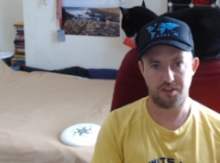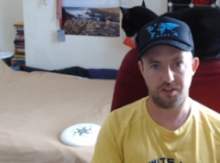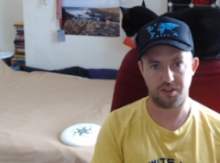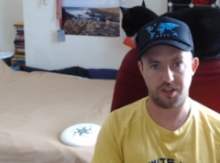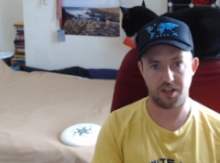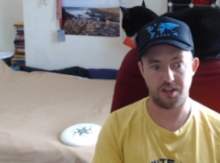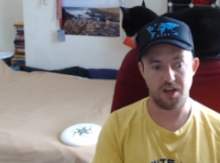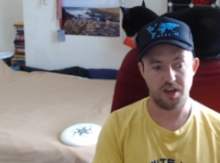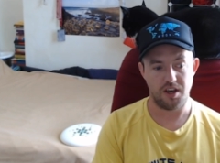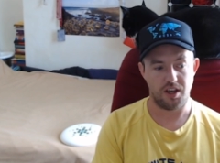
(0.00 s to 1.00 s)
okay?
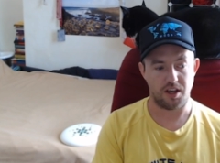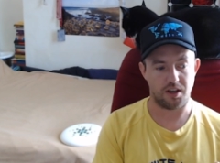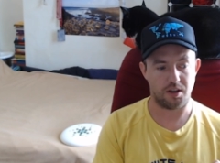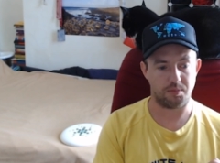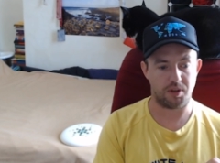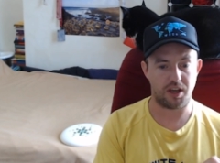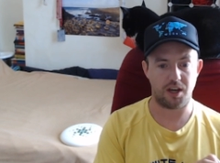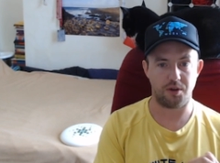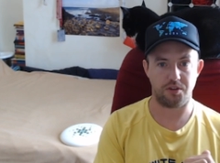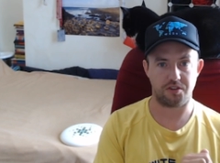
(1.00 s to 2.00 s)

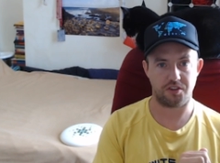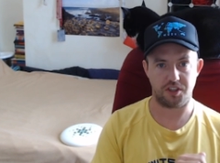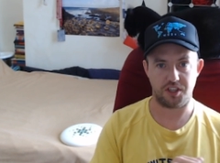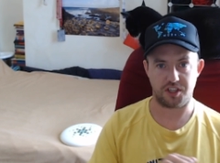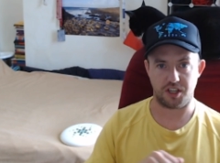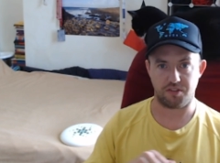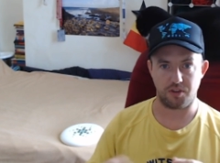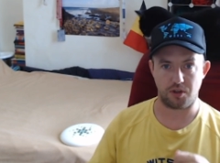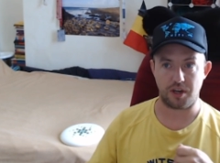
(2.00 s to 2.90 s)
How you should initiate flow,